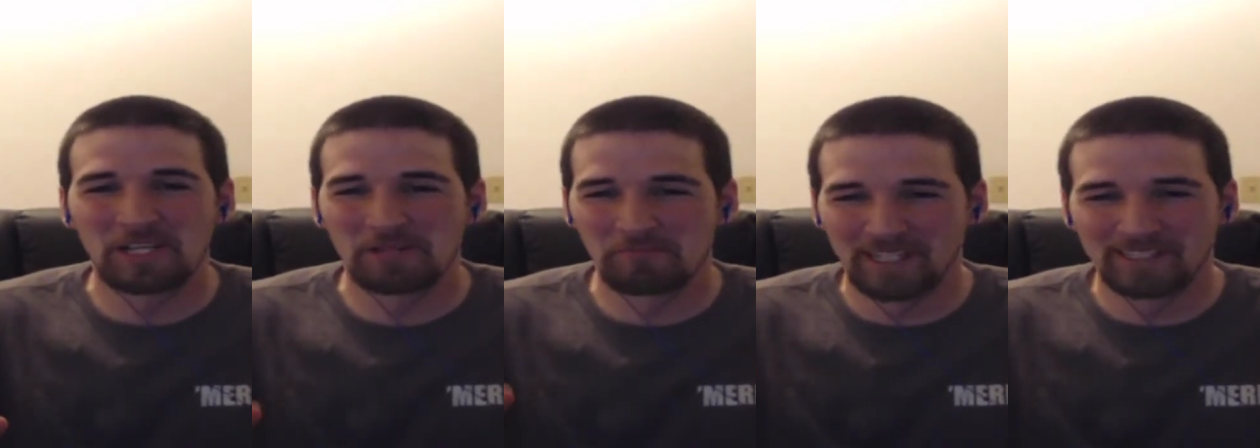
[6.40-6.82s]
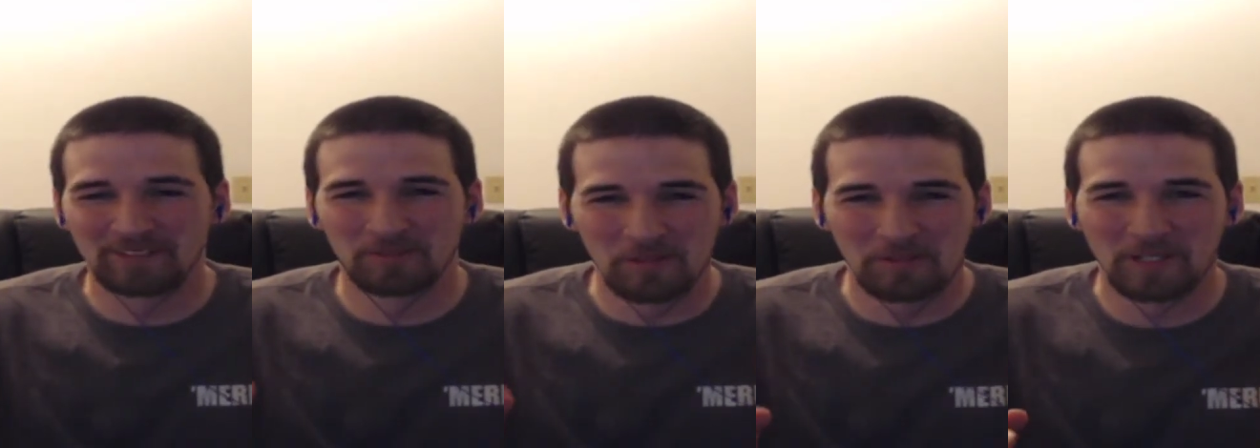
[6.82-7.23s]

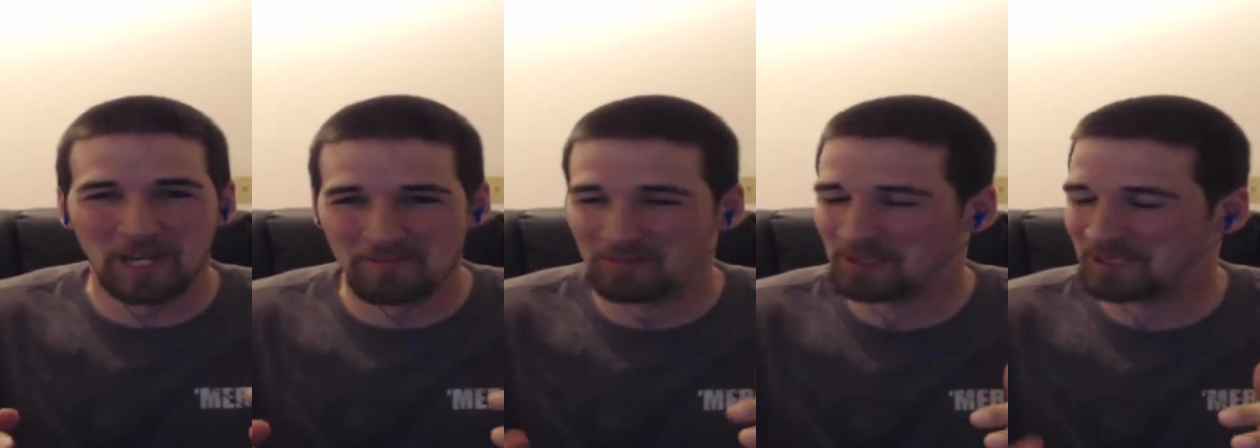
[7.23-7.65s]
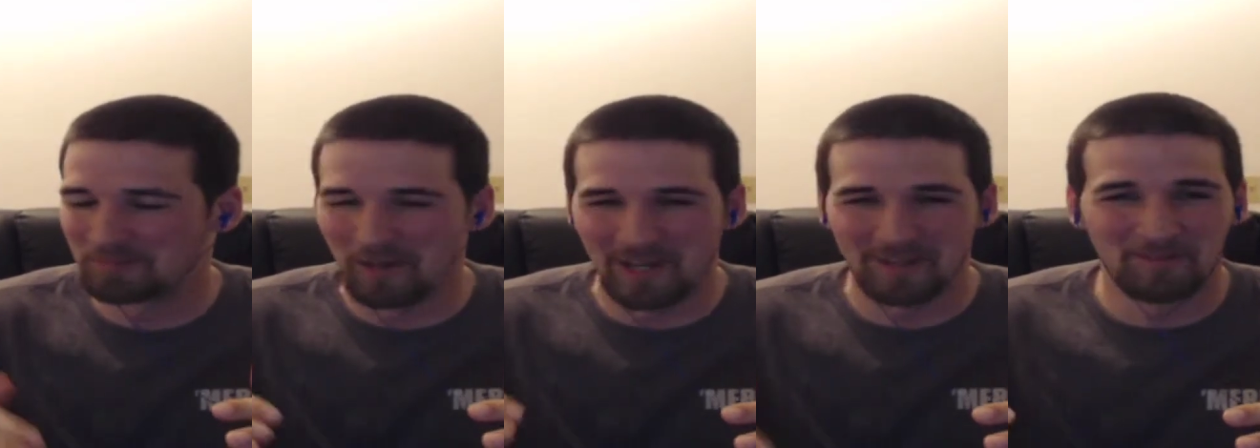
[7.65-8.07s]
Kimetsu no Yaiba is
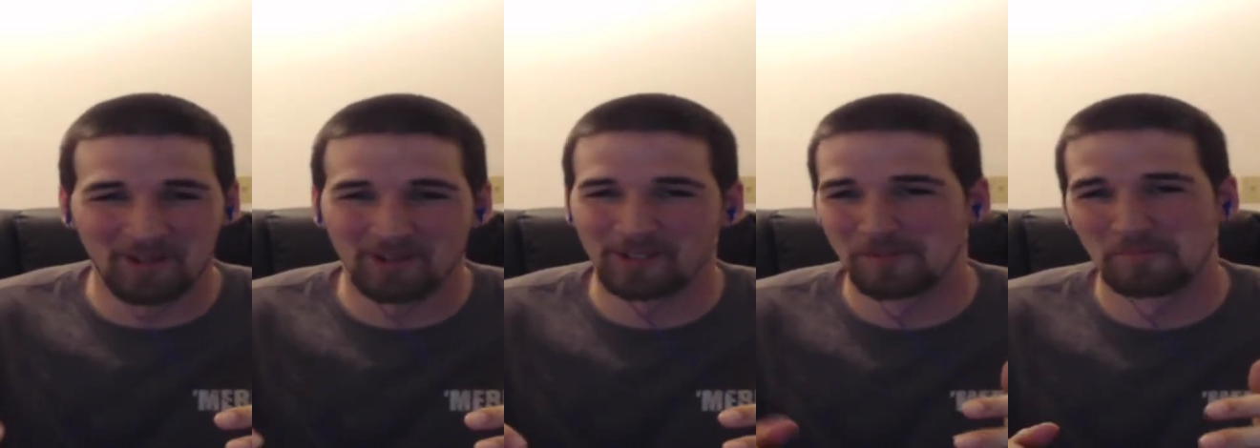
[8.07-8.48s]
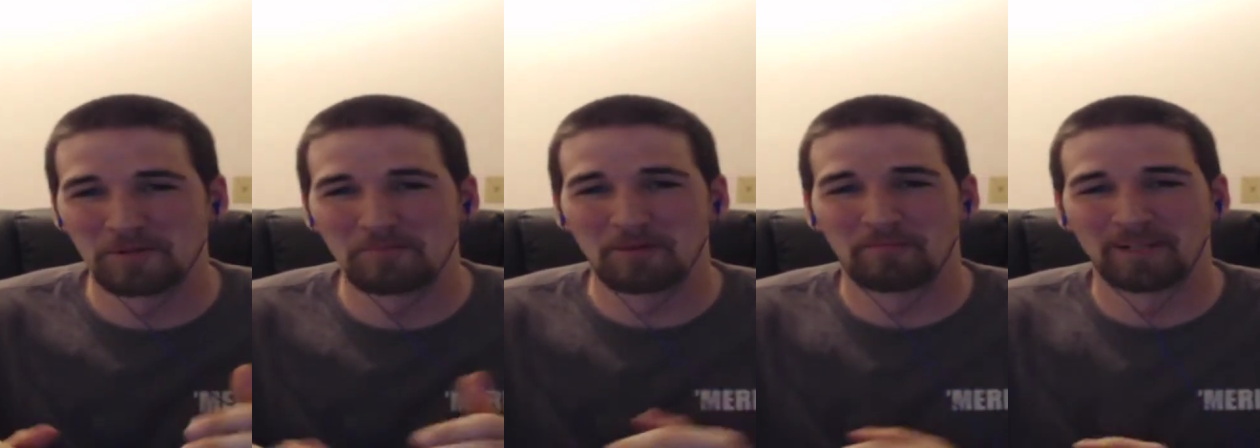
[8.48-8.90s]
by far going to be
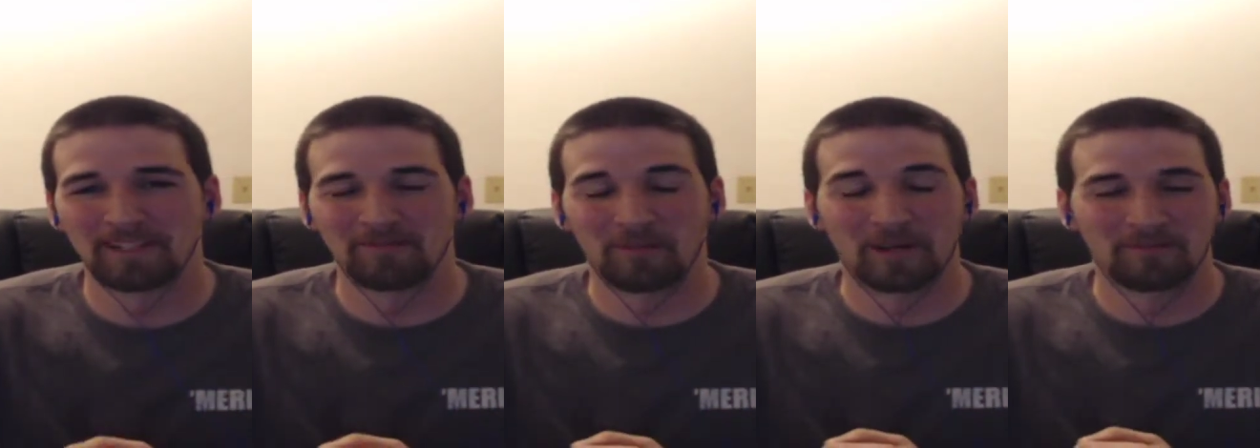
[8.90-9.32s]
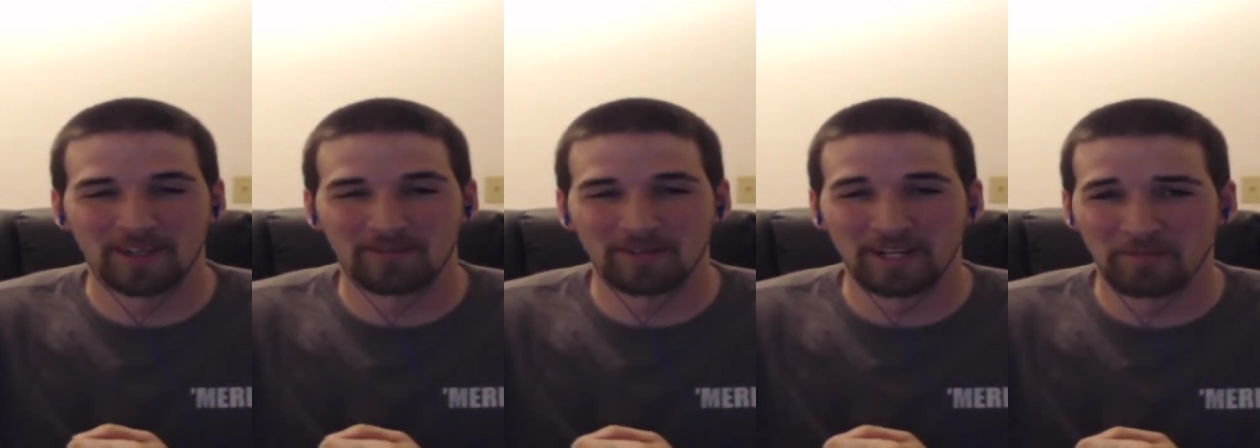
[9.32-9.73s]
my be- my
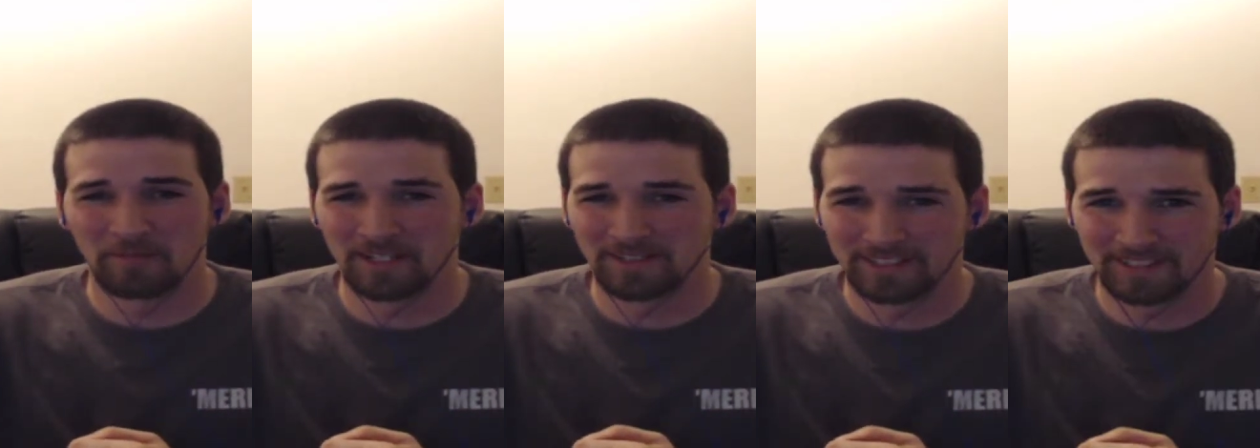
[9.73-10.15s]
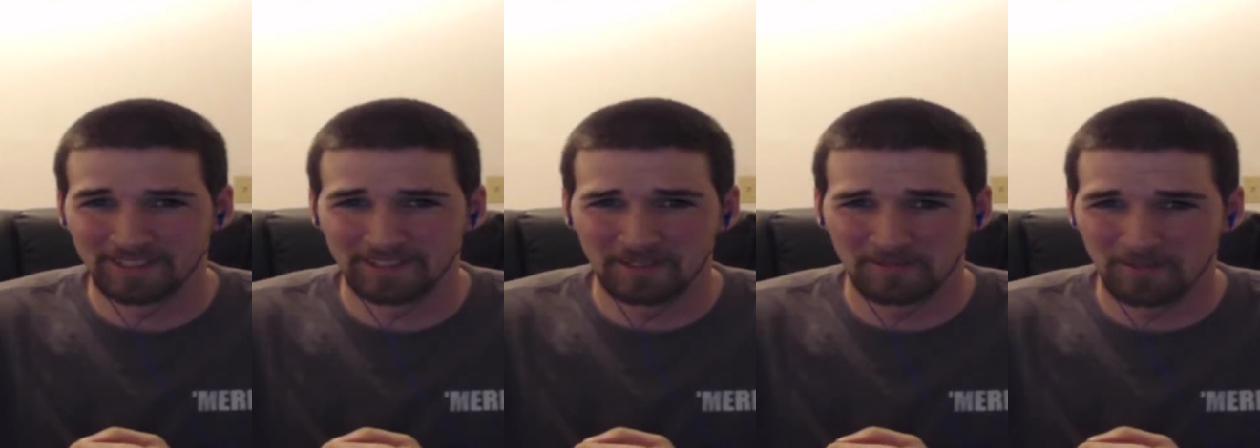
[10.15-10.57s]
favorite anime of the
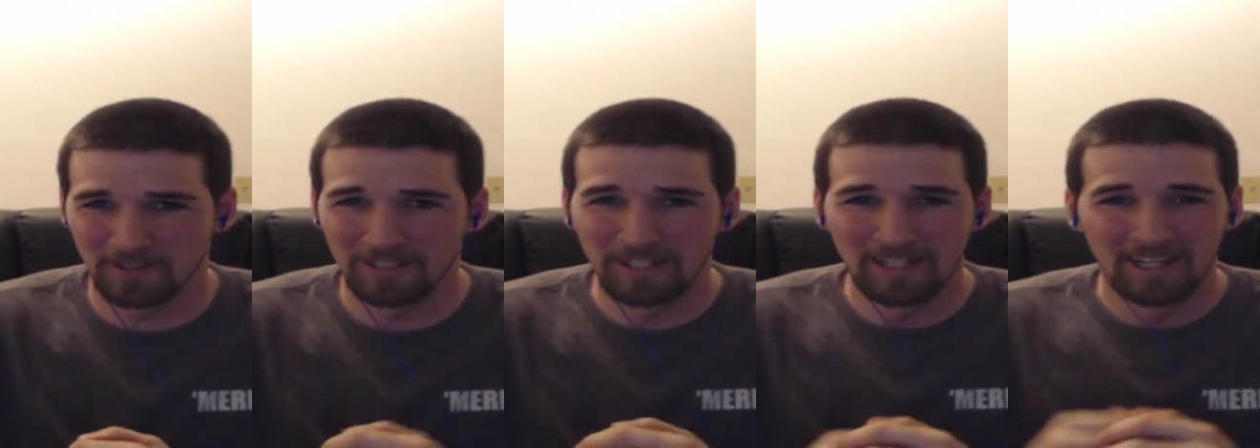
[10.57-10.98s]
season so far.